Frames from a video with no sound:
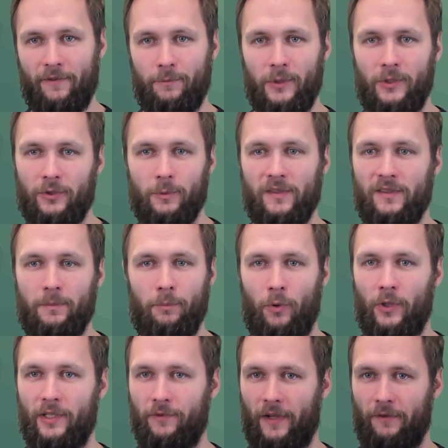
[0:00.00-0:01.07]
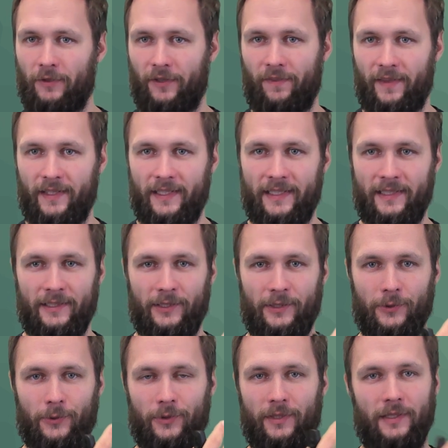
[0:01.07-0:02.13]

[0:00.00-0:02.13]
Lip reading: Because what's the point of everything in your,